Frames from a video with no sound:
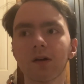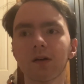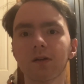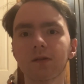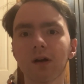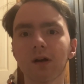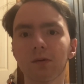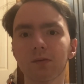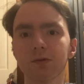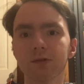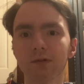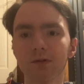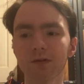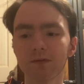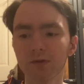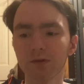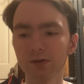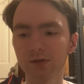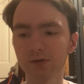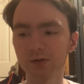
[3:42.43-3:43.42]
That was a great
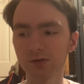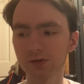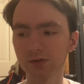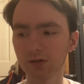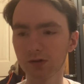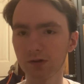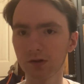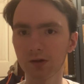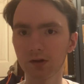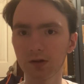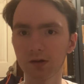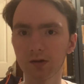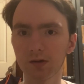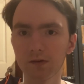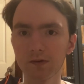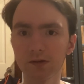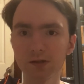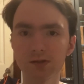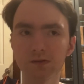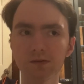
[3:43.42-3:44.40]
finish.
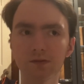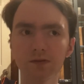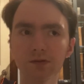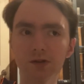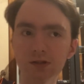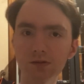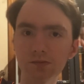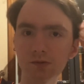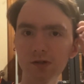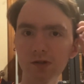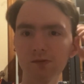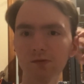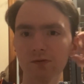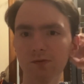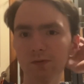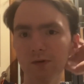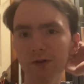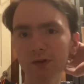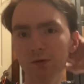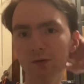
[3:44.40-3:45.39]
This race was
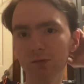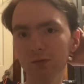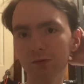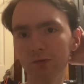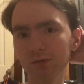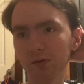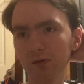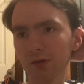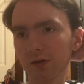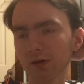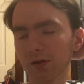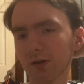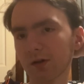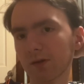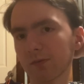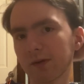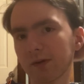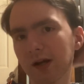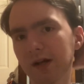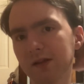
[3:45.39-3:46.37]
pretty cool.
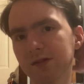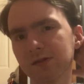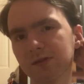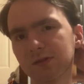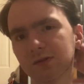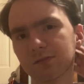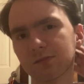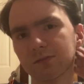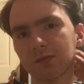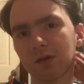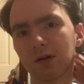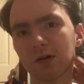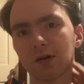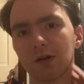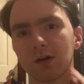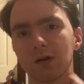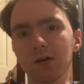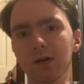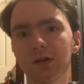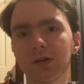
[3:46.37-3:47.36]
We had some
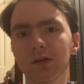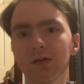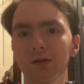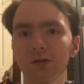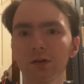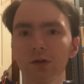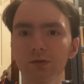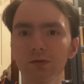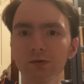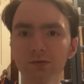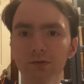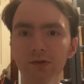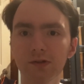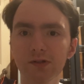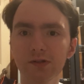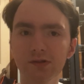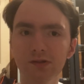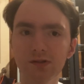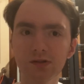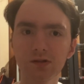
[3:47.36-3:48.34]
close
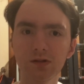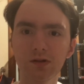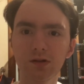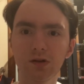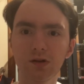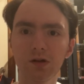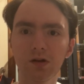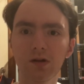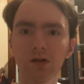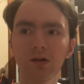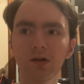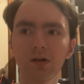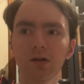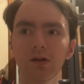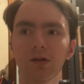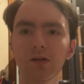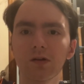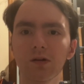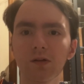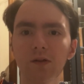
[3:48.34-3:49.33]
racing
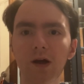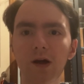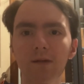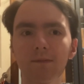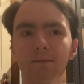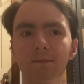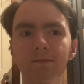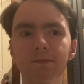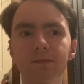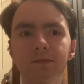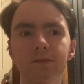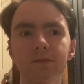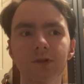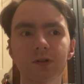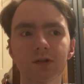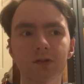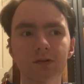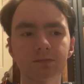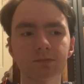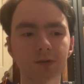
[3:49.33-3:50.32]
and all that.
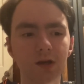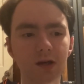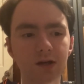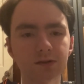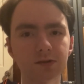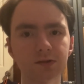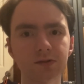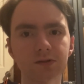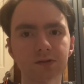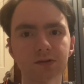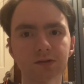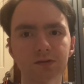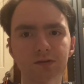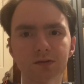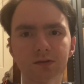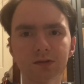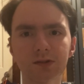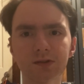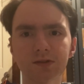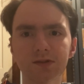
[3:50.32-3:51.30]
Kansas
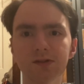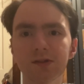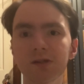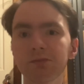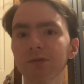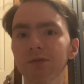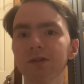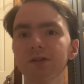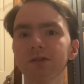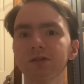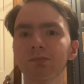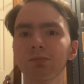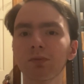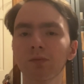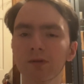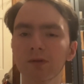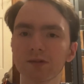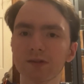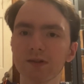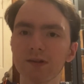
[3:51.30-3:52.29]
doesn't seem to
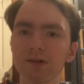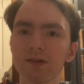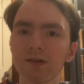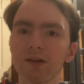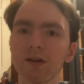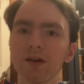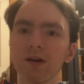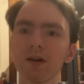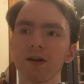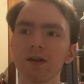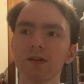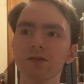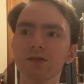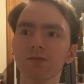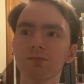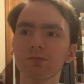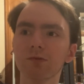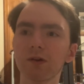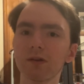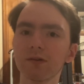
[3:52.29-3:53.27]
disappoint. It's a
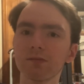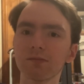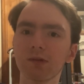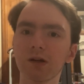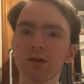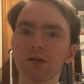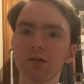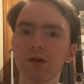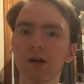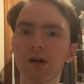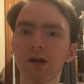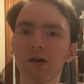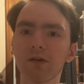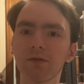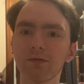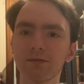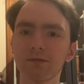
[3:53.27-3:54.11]
great 1.5 mile